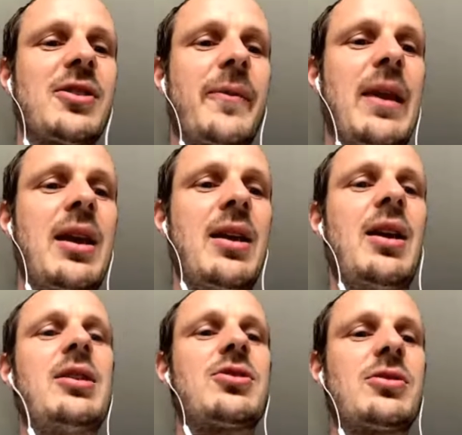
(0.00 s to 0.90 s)
So
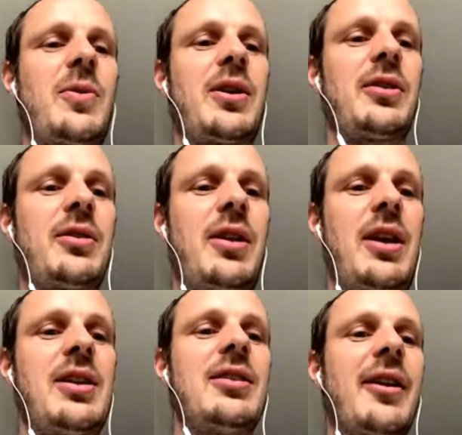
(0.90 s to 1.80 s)
it's just whether
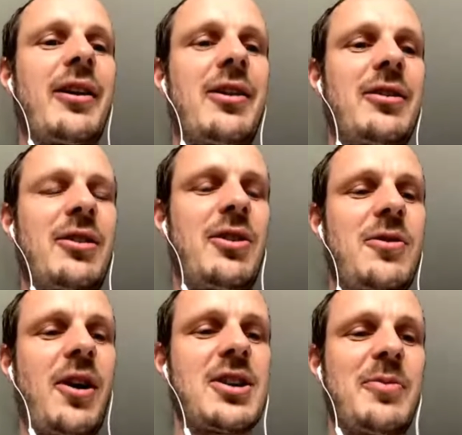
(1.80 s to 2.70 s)
he, like
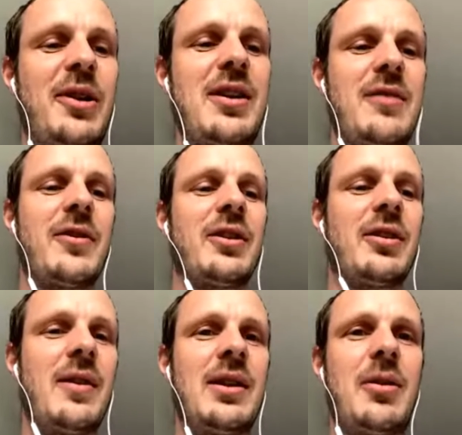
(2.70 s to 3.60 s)
you guys, believe in
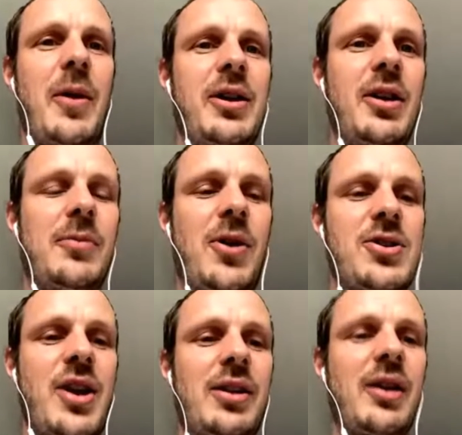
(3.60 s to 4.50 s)
the Man United
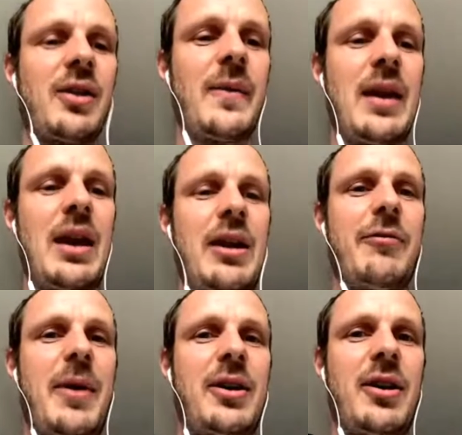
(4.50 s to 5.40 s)
project, and
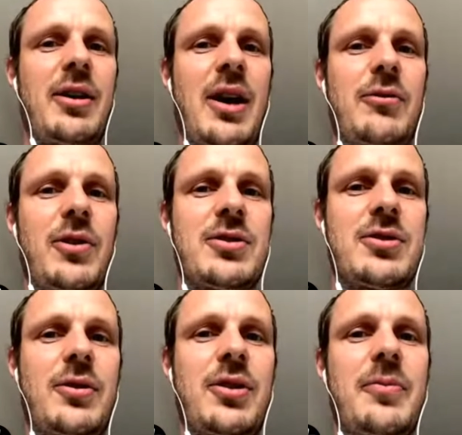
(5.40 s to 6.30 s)
if Man United can
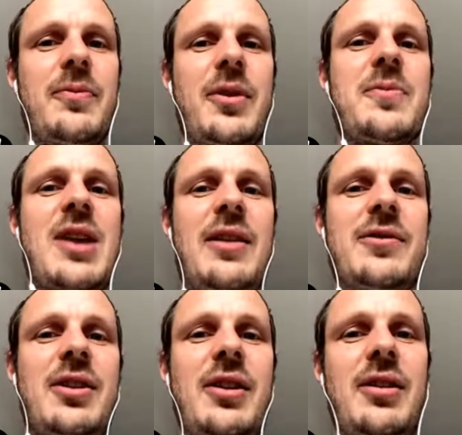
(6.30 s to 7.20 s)
restore
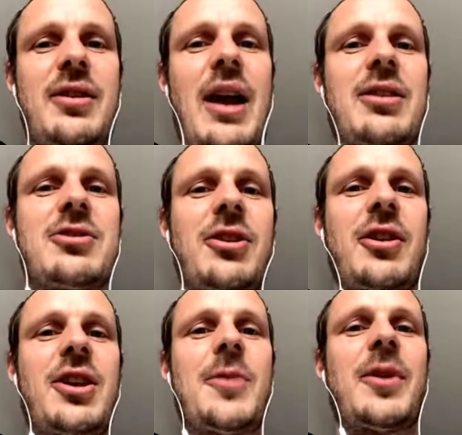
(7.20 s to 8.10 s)
themselves to that sort
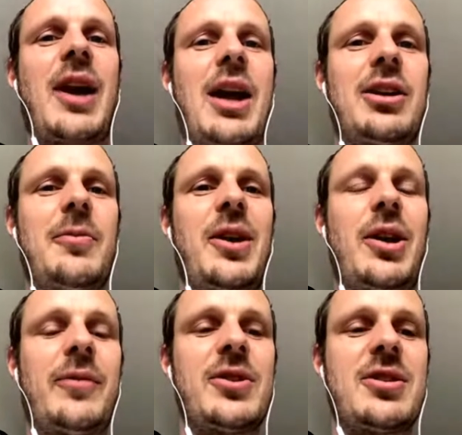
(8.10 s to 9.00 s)
of team that can
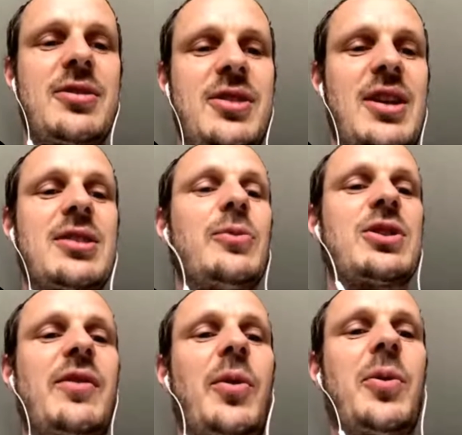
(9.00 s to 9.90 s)
compete every season,
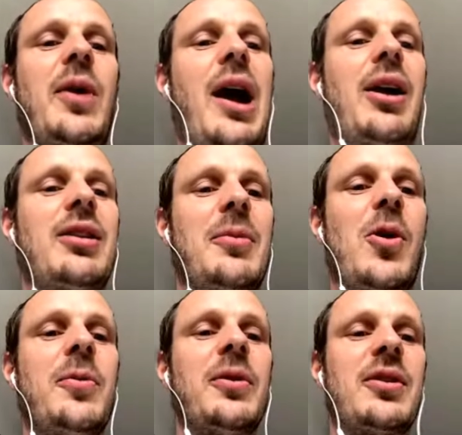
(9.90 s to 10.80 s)
which Liverpool are at the
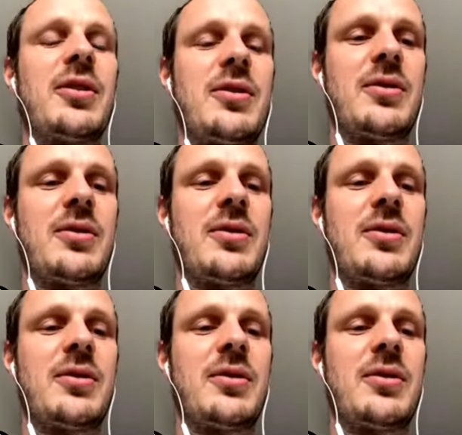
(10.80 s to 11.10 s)
moment.